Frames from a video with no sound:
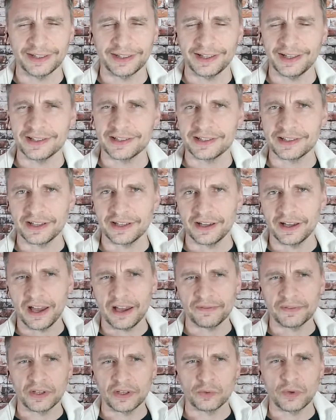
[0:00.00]
against
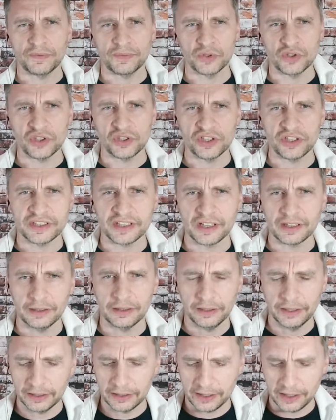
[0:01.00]
Afghan refugees
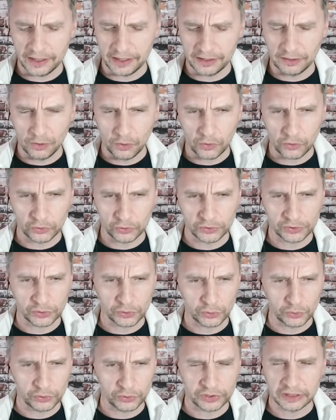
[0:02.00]
settling in local
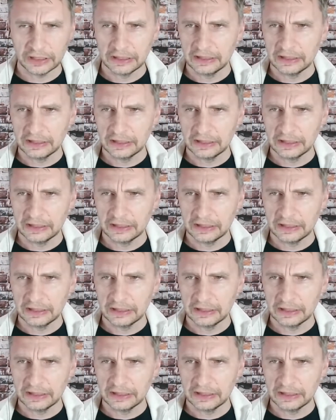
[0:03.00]
schools.